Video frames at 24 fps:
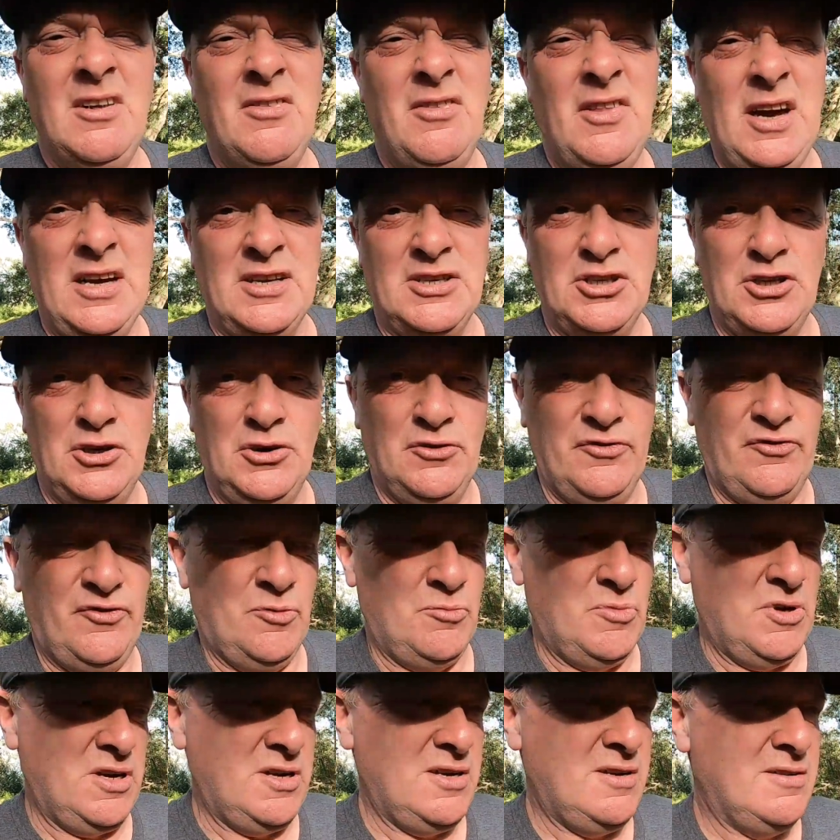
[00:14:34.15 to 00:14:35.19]
that's enough for
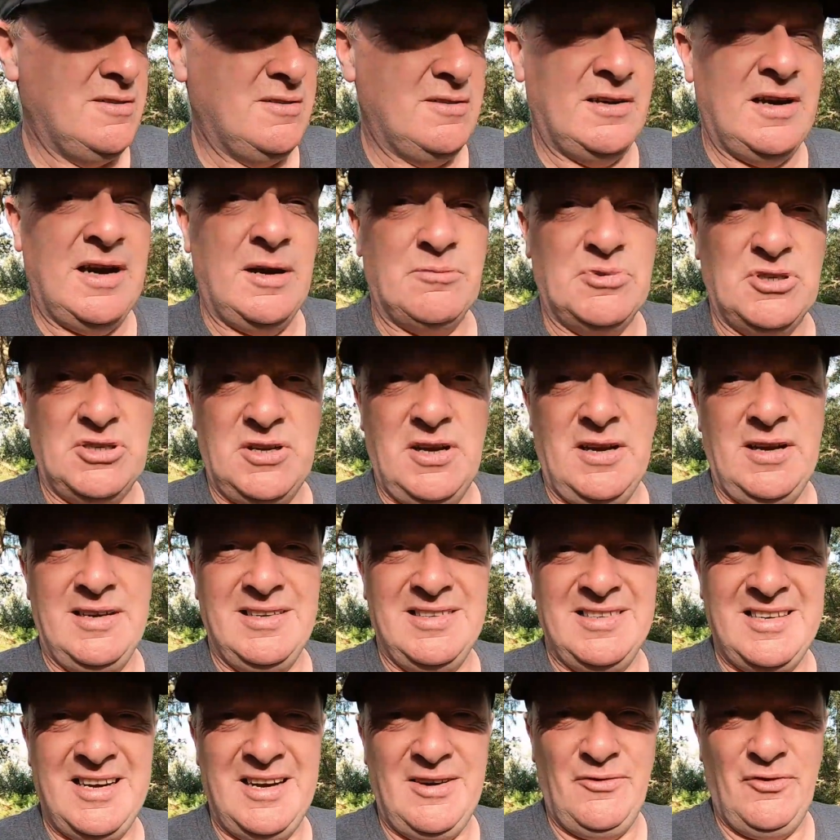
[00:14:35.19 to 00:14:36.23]
me. I'm staying
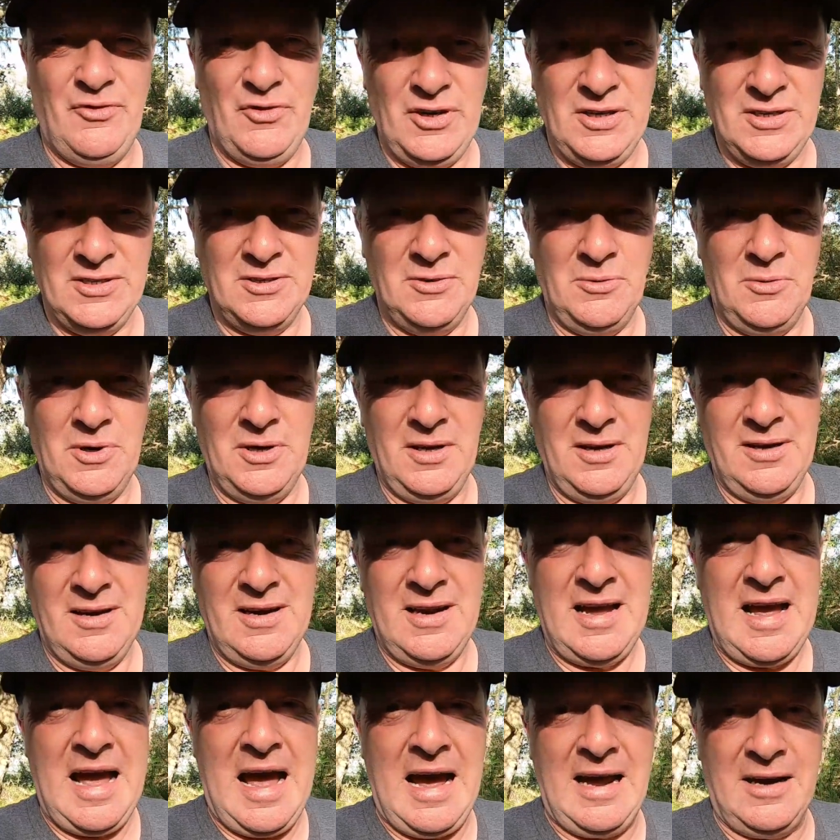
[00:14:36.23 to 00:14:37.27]
10 feet away
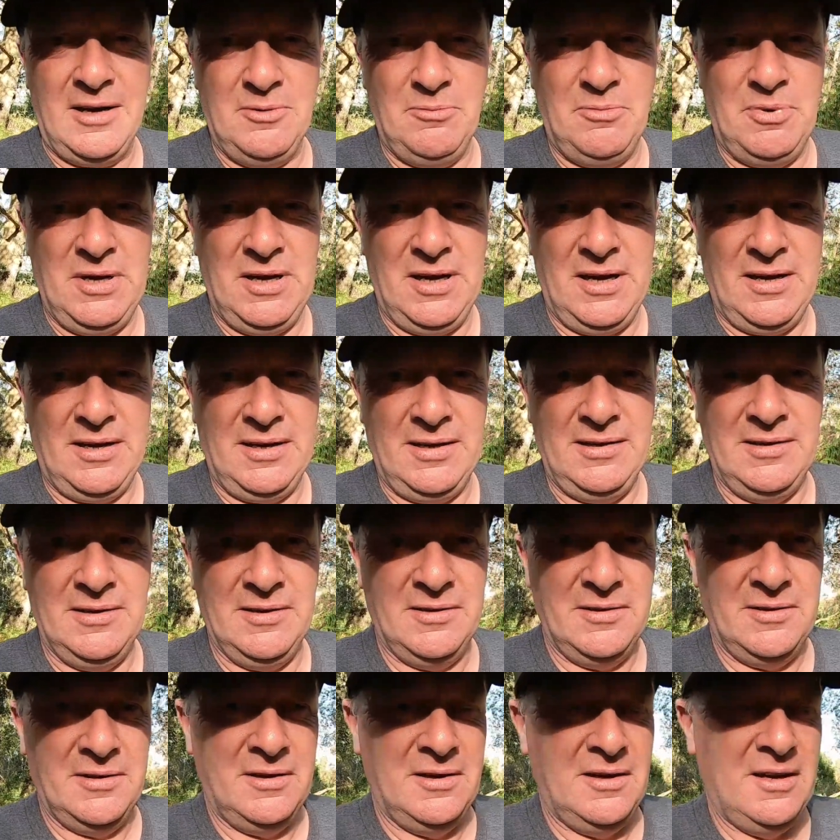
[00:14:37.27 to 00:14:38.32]
and behind
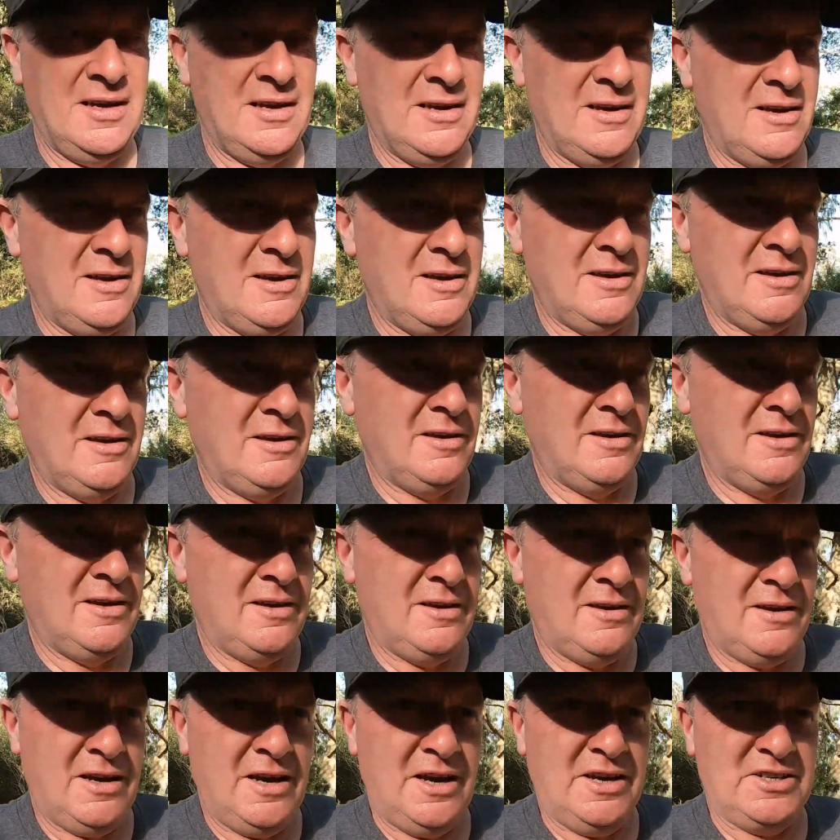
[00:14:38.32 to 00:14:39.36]

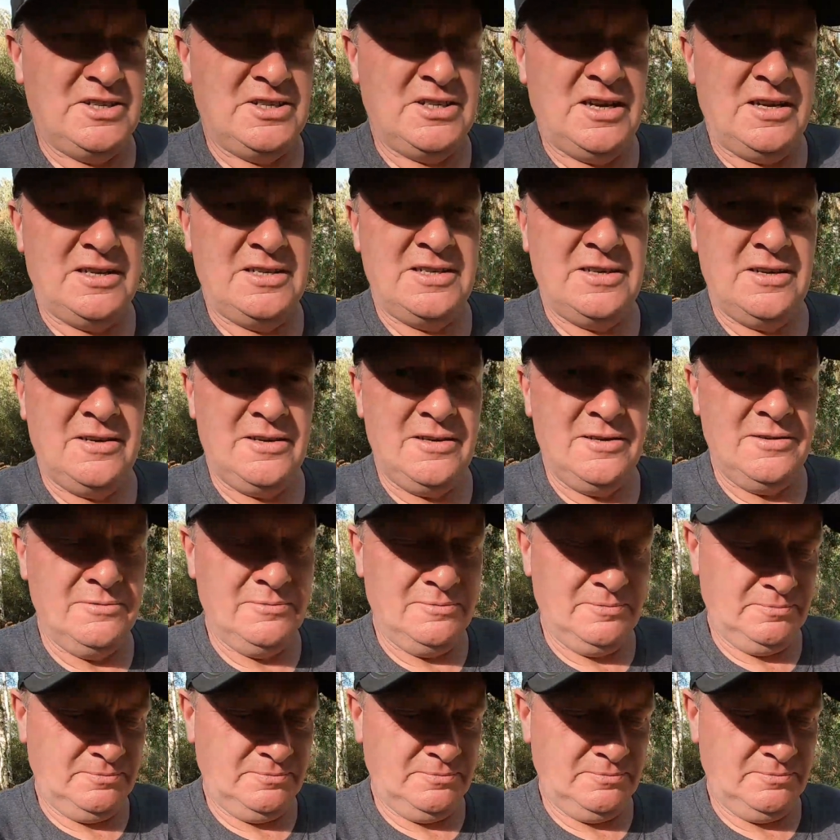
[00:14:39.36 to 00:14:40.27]
a settee.